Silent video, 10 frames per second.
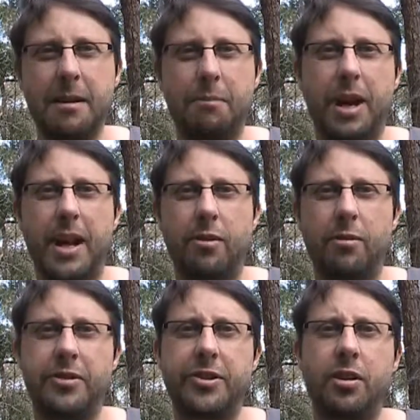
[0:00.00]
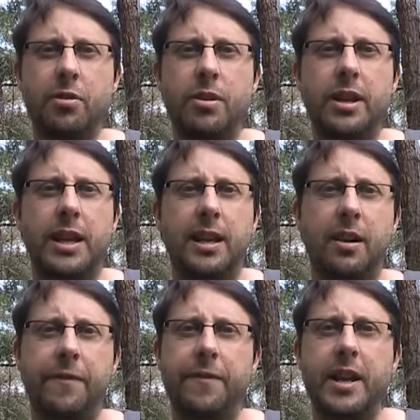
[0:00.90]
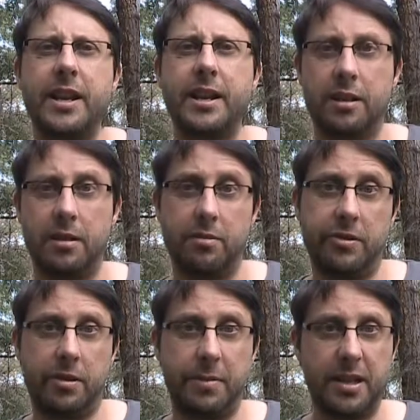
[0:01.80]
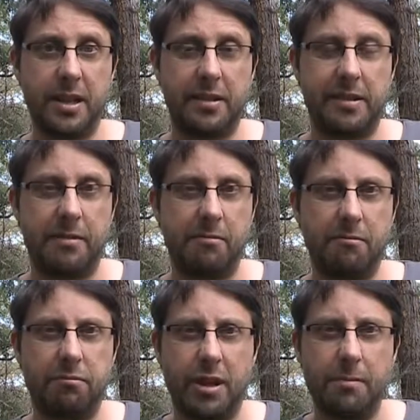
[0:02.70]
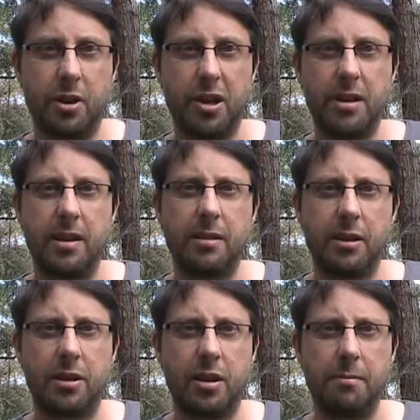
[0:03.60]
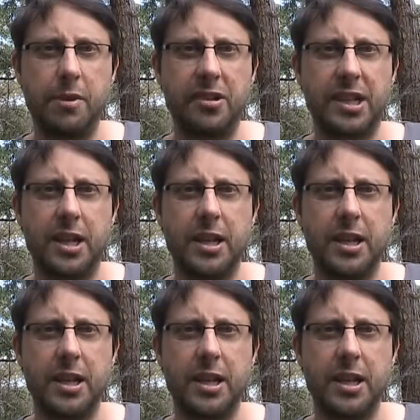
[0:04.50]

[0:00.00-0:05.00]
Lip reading: but are also a lot of fun and can also be done to some pretty modern kind of music.